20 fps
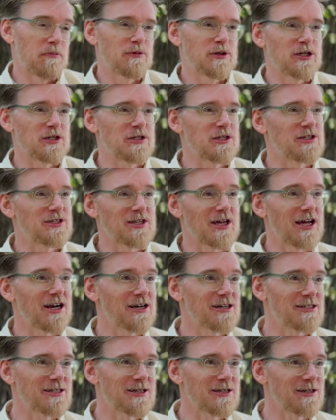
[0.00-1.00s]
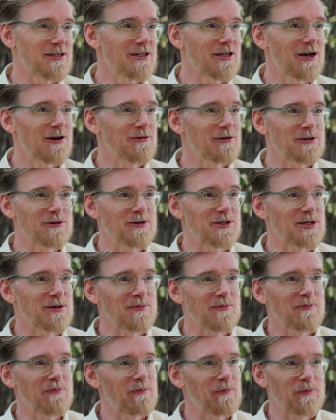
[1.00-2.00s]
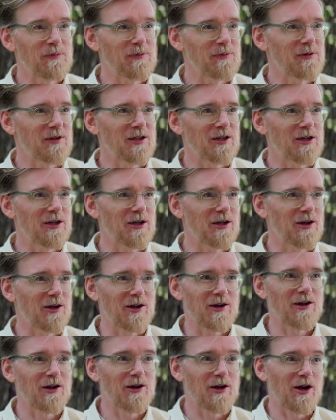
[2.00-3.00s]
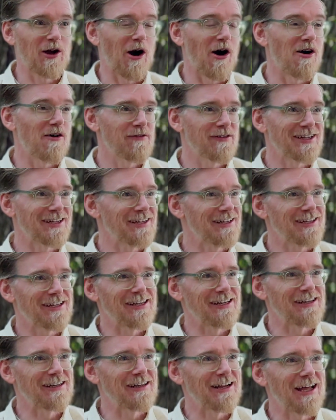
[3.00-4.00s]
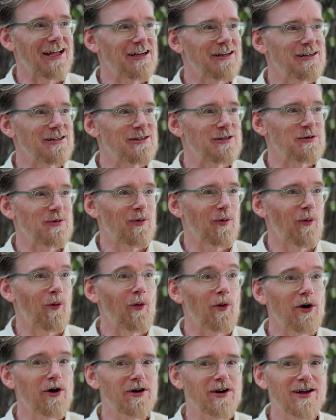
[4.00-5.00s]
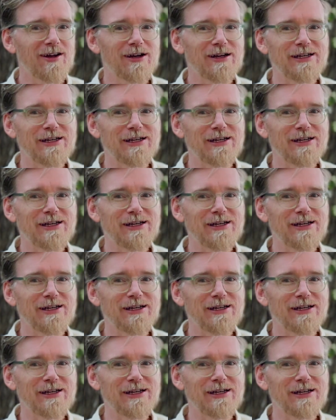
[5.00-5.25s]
just decided to, do some carving and work,